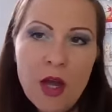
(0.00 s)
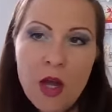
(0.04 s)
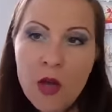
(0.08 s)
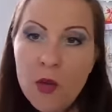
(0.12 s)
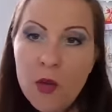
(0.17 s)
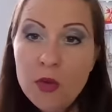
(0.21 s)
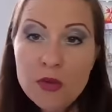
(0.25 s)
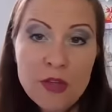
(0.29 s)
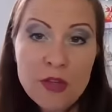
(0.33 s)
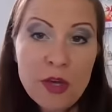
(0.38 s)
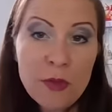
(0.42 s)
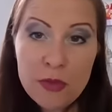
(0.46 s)
I
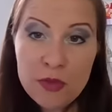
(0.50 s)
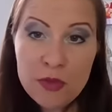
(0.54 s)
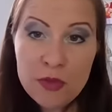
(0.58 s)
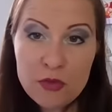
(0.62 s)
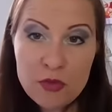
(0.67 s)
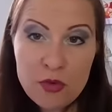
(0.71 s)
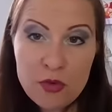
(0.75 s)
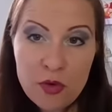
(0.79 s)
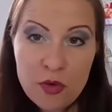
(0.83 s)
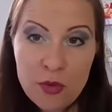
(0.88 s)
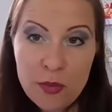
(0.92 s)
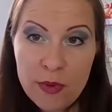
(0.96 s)
was happy to
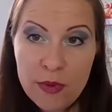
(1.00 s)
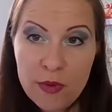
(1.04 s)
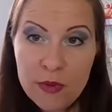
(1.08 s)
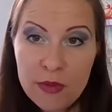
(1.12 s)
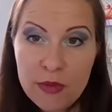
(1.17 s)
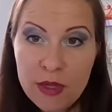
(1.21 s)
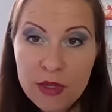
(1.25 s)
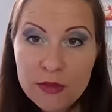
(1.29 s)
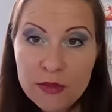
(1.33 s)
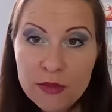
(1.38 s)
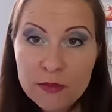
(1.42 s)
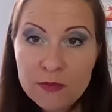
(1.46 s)
talk about
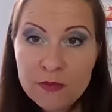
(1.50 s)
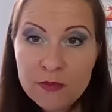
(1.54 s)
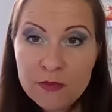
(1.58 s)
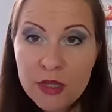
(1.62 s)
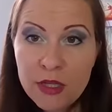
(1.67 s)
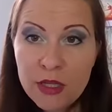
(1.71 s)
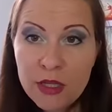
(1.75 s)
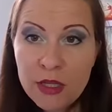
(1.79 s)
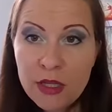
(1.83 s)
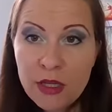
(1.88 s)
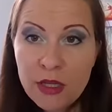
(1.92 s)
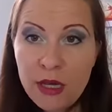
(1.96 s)
that.
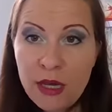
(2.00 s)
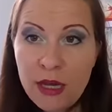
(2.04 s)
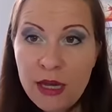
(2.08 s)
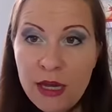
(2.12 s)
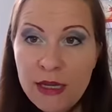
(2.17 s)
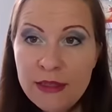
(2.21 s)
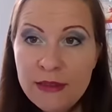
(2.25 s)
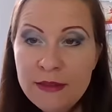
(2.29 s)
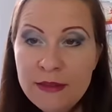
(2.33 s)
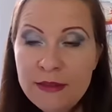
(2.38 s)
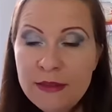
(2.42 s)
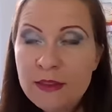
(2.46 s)

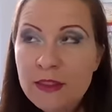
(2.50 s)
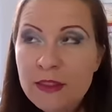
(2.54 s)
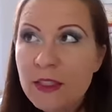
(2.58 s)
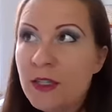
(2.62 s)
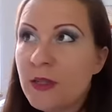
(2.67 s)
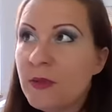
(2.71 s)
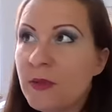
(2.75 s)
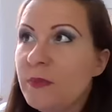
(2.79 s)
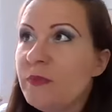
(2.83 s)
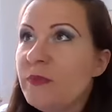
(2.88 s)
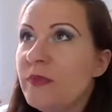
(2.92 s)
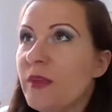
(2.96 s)
And
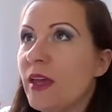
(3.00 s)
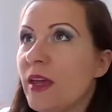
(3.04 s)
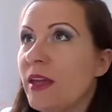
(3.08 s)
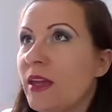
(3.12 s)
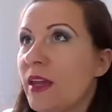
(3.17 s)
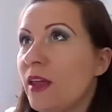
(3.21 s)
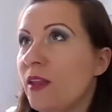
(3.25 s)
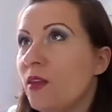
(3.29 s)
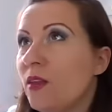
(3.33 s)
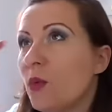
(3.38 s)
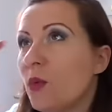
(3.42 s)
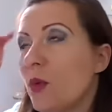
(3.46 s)

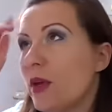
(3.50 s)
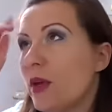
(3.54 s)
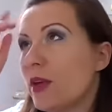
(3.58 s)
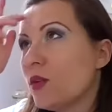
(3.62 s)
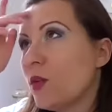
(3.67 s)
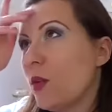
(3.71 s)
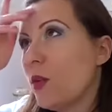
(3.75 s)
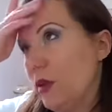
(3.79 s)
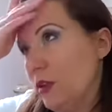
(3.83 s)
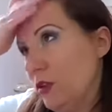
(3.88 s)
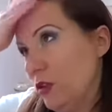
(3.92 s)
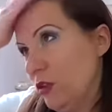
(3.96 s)
another
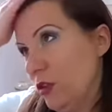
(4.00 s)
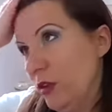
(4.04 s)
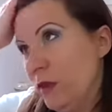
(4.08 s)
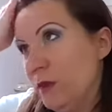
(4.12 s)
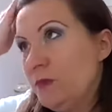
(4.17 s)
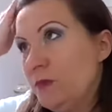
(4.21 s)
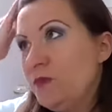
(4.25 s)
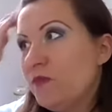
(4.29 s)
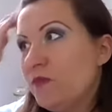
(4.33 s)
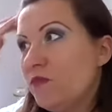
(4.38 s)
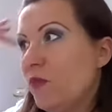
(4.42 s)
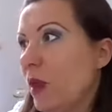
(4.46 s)
weird question,